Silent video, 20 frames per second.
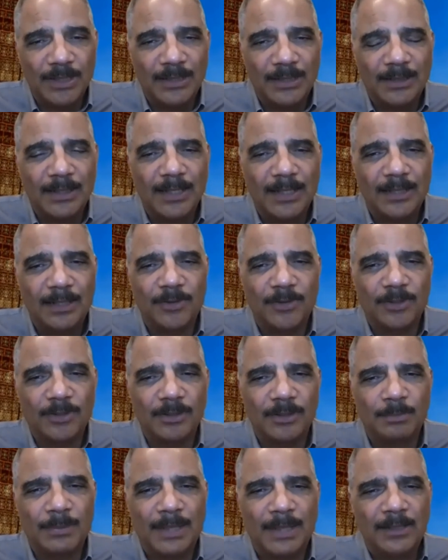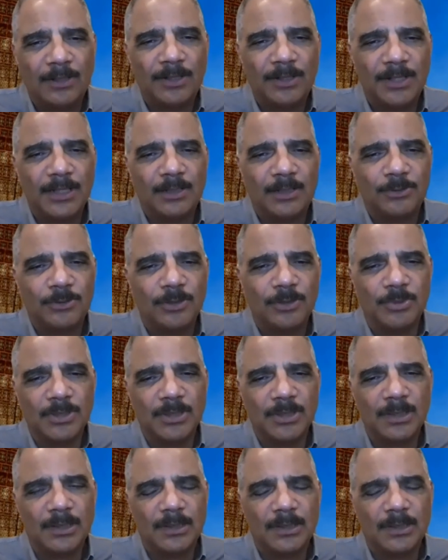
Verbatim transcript: and, uh, and other minority groups.